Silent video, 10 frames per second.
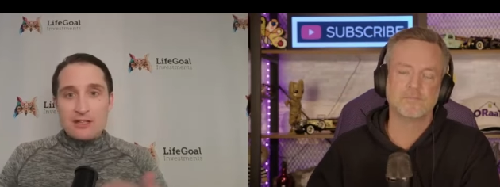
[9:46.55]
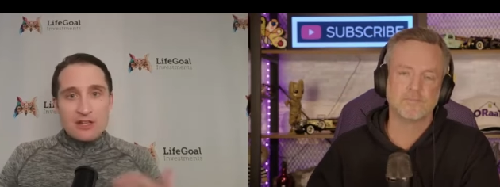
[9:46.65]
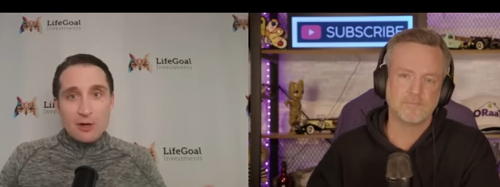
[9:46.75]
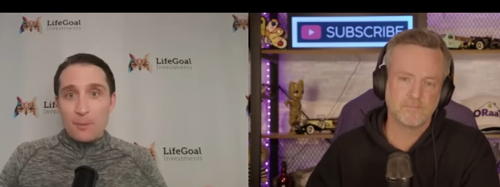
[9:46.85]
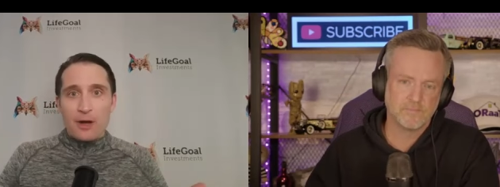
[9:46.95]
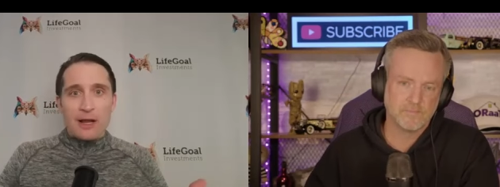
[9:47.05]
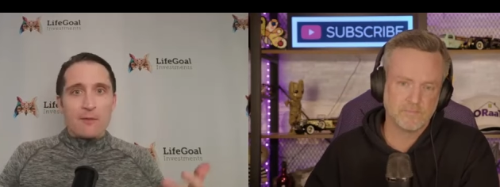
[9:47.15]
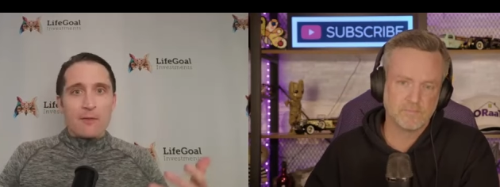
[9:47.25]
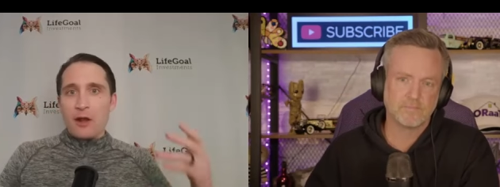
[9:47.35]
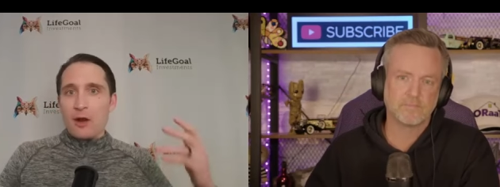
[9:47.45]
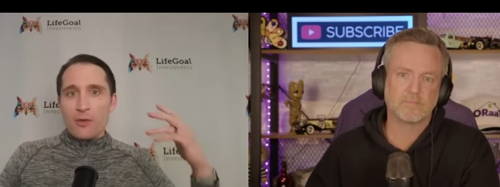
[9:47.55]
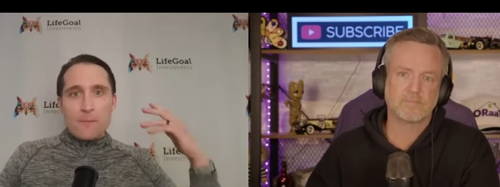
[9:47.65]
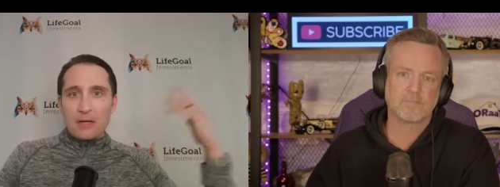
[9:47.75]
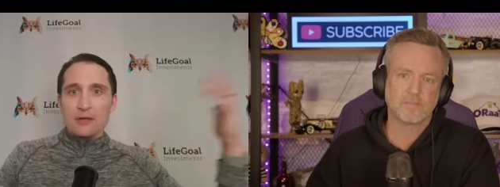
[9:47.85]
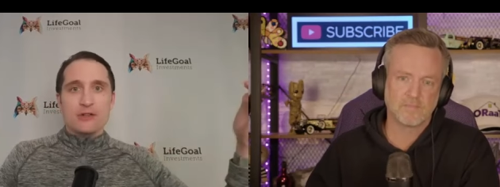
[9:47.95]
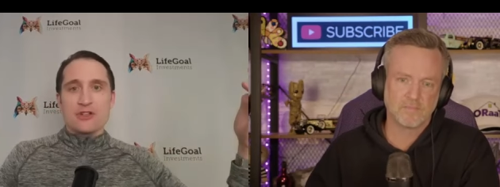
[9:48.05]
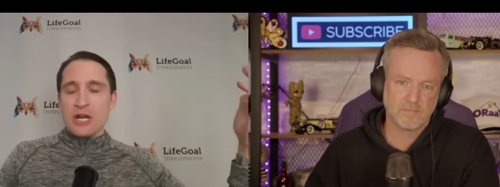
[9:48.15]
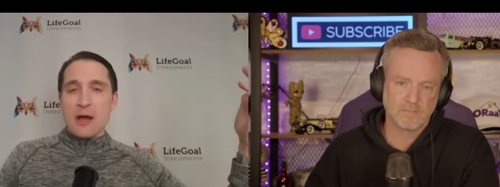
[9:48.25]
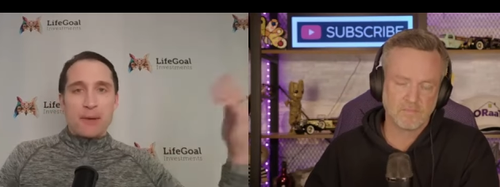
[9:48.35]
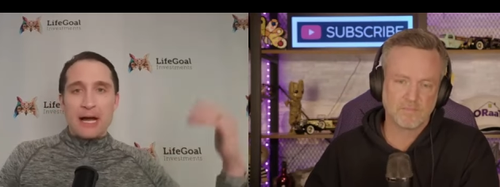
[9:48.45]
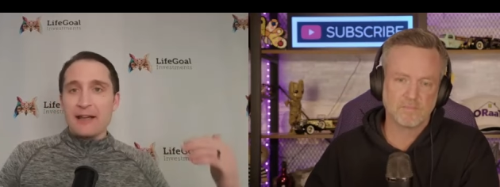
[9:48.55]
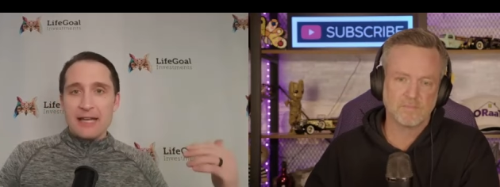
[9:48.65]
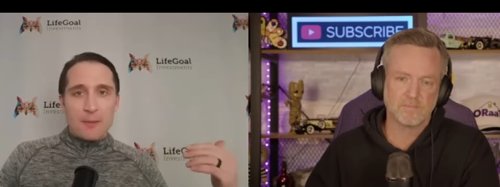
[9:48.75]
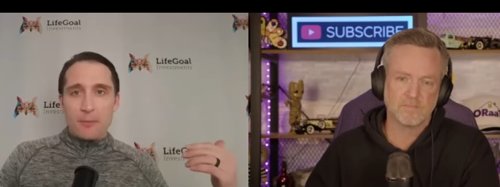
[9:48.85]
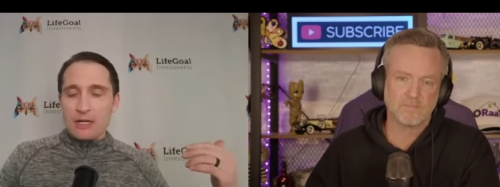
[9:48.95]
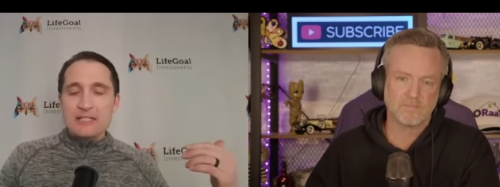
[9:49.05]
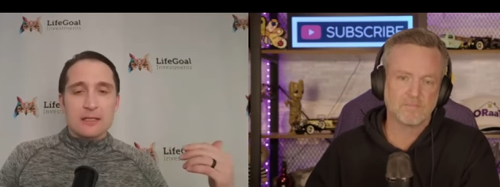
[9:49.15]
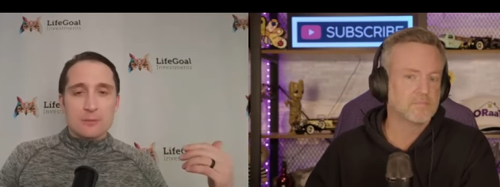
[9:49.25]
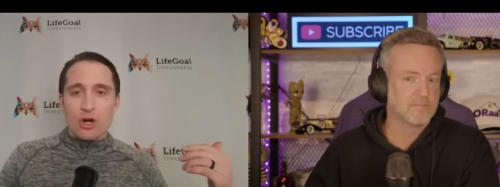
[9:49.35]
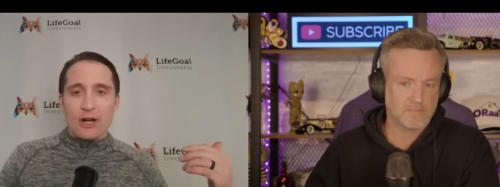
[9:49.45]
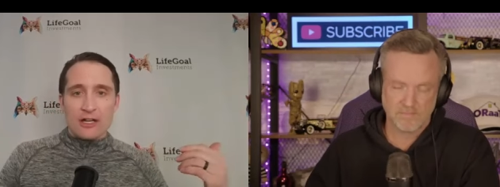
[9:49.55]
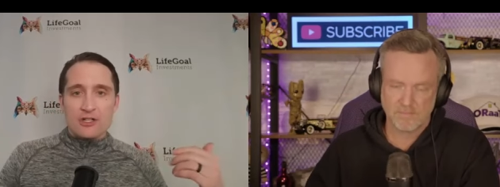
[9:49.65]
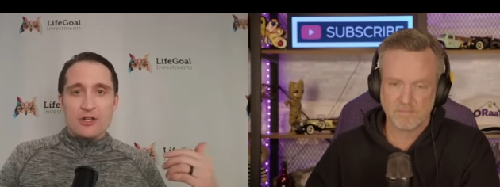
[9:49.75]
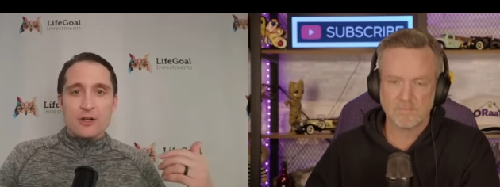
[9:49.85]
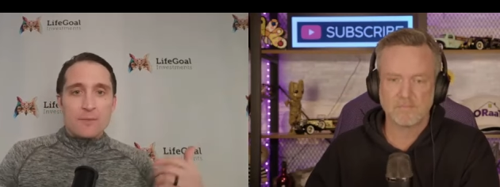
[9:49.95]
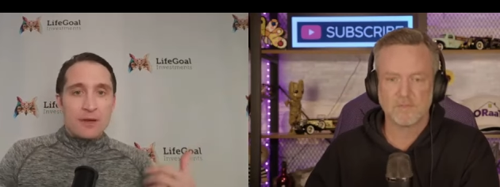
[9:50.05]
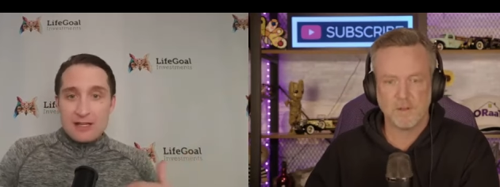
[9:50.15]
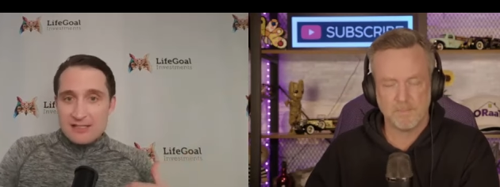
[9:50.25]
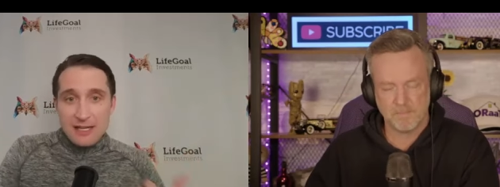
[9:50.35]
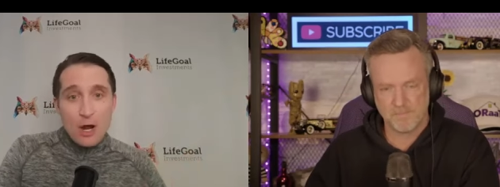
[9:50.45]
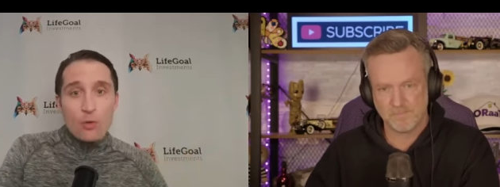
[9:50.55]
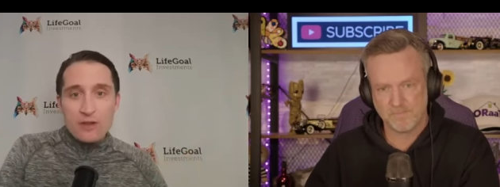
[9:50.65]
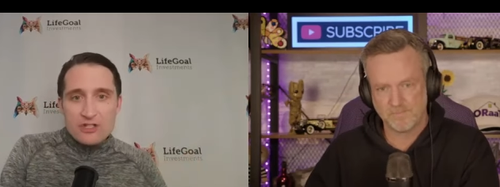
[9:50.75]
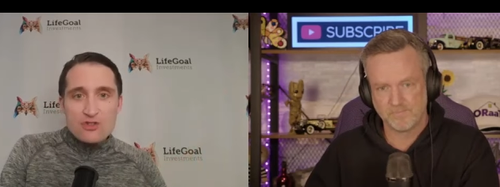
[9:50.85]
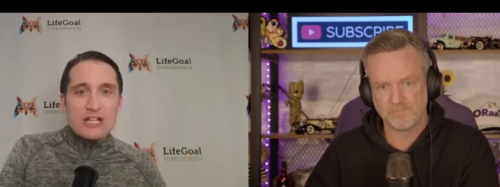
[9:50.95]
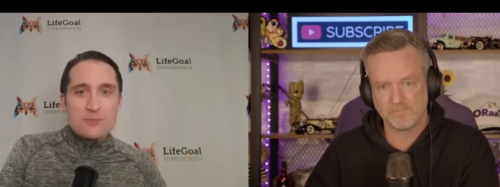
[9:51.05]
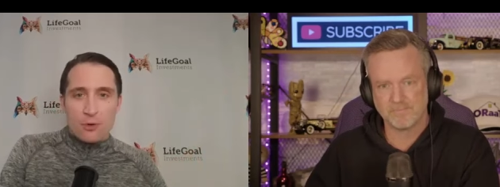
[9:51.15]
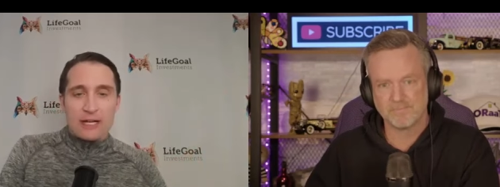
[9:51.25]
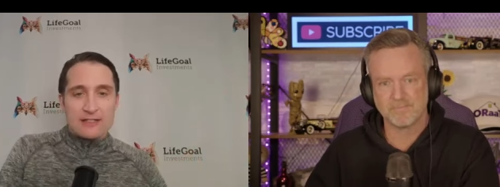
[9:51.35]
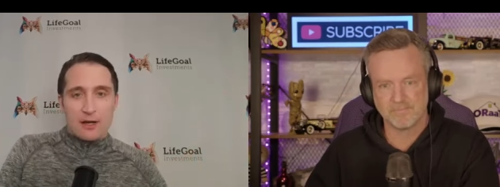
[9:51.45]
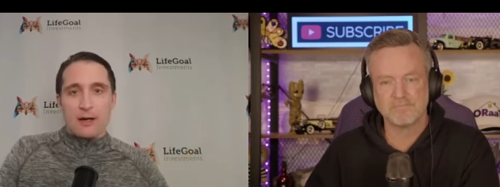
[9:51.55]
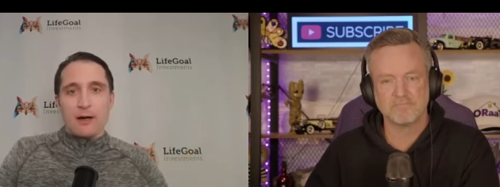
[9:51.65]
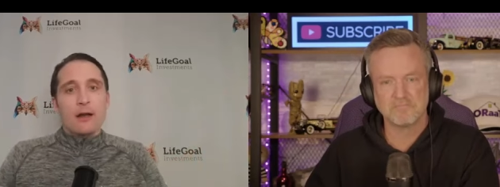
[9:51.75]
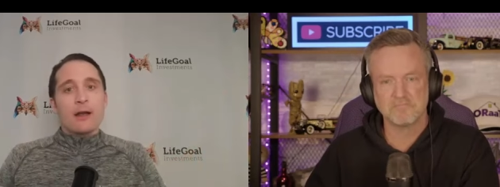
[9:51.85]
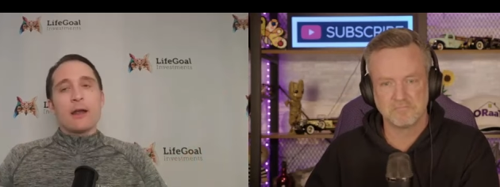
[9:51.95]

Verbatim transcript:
Speaker 1: To your point, you know, the builders are now buying down points in the mortgage because they know where the stress points are.